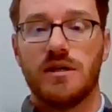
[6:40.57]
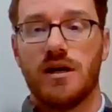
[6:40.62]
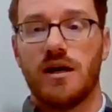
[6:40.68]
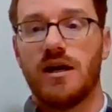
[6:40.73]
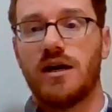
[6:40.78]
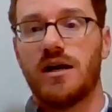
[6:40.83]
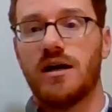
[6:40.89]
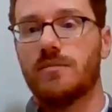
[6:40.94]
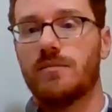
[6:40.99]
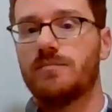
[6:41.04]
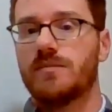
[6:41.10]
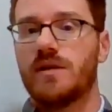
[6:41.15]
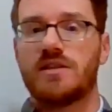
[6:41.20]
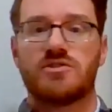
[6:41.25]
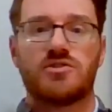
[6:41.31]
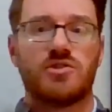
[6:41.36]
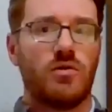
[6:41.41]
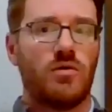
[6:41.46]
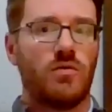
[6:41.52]
And
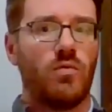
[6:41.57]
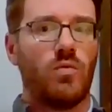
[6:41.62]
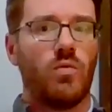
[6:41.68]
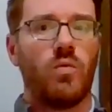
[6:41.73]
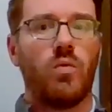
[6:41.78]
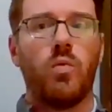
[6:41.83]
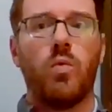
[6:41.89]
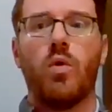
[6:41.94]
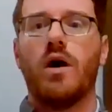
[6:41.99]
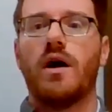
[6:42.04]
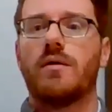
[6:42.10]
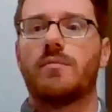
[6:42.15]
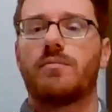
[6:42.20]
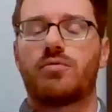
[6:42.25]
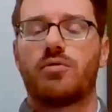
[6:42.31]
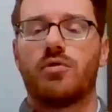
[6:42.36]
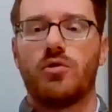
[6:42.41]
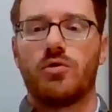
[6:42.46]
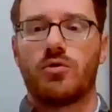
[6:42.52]
so what
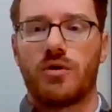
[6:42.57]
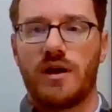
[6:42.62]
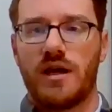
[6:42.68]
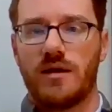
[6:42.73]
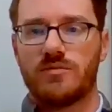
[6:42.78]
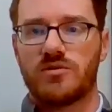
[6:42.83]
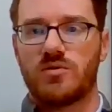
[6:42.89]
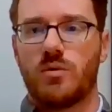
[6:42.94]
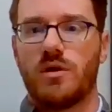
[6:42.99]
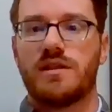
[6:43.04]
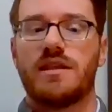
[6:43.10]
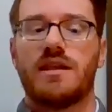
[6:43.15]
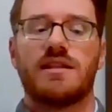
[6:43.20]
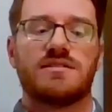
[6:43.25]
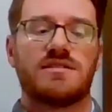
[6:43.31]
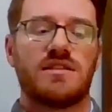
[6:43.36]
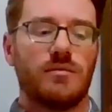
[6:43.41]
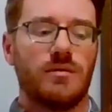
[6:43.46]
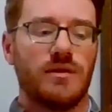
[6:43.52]
programs and what the
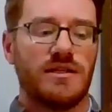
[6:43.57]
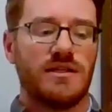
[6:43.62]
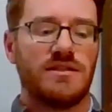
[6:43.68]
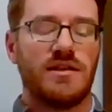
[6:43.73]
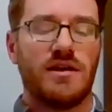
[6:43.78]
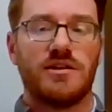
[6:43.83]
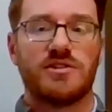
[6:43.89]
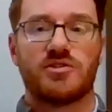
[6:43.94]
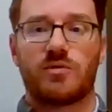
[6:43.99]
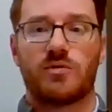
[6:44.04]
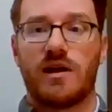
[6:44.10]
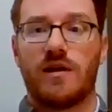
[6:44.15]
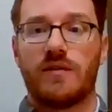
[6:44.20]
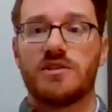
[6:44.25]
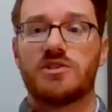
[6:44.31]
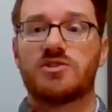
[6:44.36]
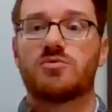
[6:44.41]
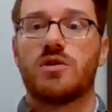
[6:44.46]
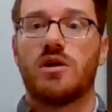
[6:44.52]
NCAA does around
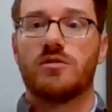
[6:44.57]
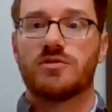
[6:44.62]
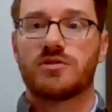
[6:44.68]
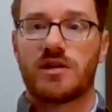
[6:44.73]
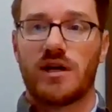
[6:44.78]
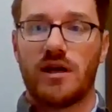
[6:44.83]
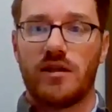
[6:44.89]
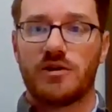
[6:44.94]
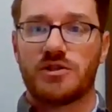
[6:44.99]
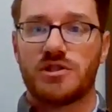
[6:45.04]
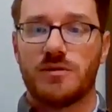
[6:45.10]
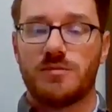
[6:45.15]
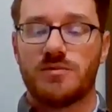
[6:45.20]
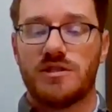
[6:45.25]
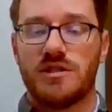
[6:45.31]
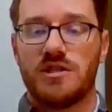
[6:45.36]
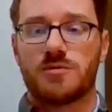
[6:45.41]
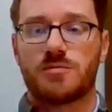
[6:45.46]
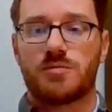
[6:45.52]
these 12 scholarships
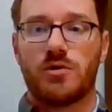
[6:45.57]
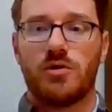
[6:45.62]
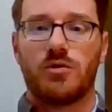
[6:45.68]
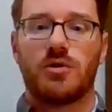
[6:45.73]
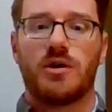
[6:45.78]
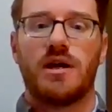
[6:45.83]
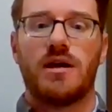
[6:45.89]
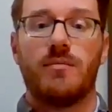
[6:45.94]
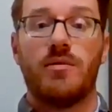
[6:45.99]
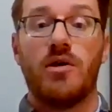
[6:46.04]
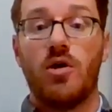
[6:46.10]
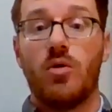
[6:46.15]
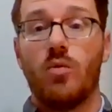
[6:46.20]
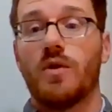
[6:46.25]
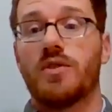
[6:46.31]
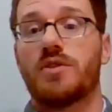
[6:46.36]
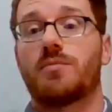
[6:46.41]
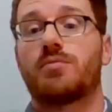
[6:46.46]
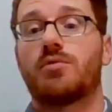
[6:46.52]
in each program,
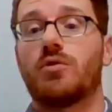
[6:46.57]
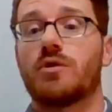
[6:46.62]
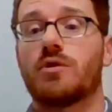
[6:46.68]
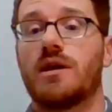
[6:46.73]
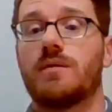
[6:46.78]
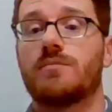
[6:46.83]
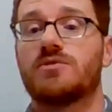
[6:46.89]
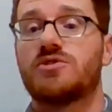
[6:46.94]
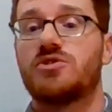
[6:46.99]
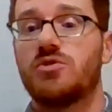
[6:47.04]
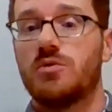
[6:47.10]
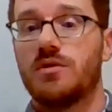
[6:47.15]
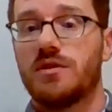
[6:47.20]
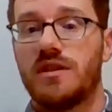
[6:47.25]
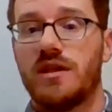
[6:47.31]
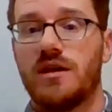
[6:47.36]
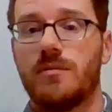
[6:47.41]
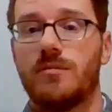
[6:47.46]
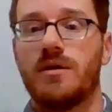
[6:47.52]
what the programs do with
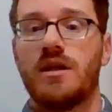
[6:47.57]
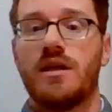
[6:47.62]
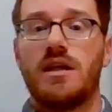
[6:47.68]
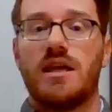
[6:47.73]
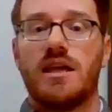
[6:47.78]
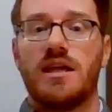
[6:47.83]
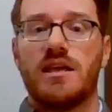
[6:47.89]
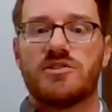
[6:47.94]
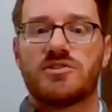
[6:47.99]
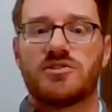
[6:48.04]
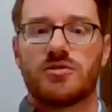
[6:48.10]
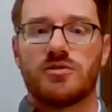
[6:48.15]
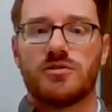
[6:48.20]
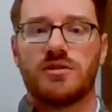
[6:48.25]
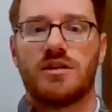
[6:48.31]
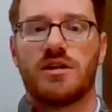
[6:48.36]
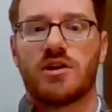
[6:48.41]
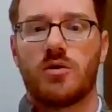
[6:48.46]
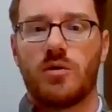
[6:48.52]
them, is
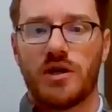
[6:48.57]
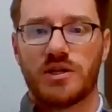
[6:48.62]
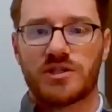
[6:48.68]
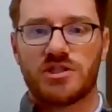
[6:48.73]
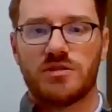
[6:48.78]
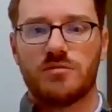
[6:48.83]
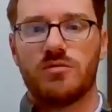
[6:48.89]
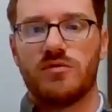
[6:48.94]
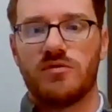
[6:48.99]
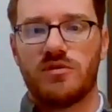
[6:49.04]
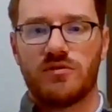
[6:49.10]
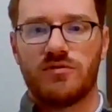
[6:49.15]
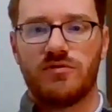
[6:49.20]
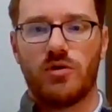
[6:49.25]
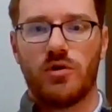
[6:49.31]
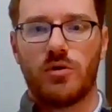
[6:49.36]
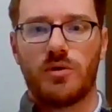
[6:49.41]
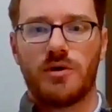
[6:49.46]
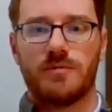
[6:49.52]
certainly a question moving
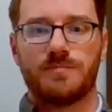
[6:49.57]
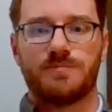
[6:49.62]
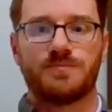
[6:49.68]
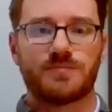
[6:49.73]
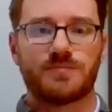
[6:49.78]
forward.